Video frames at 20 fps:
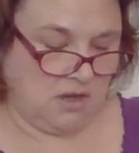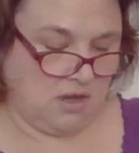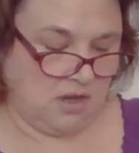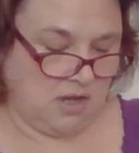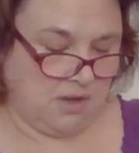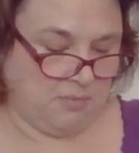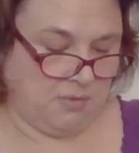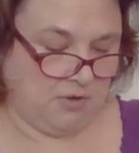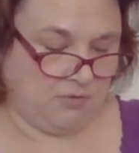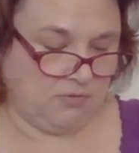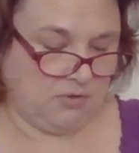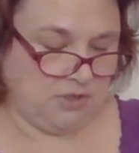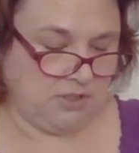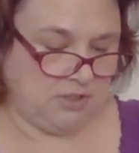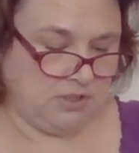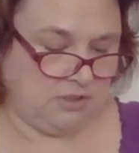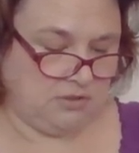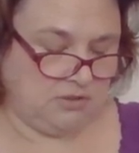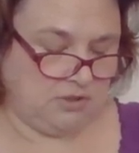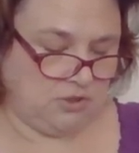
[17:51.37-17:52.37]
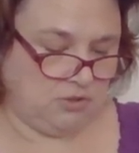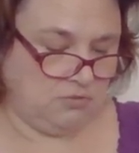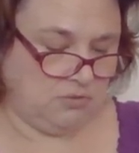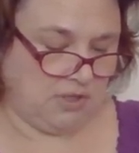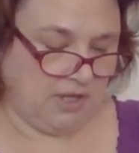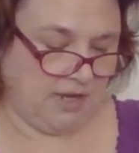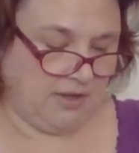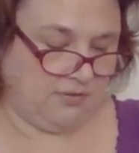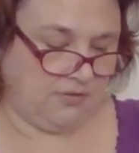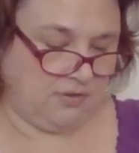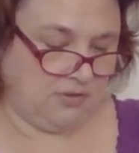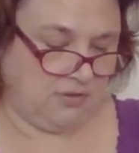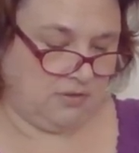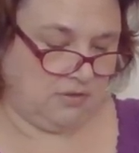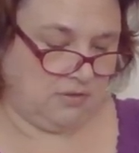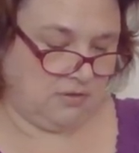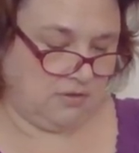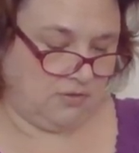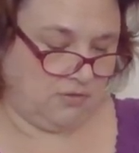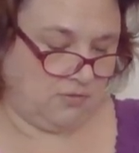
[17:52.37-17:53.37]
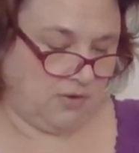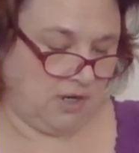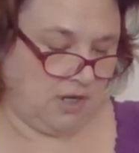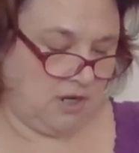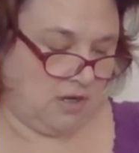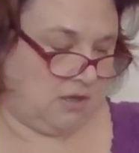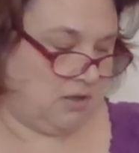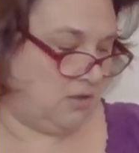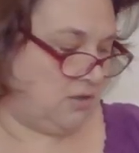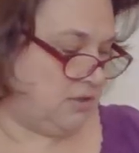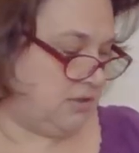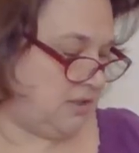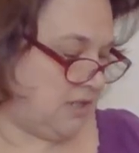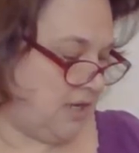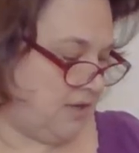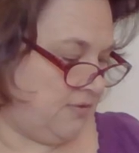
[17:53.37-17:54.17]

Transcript: Um, I really do like the thread colors.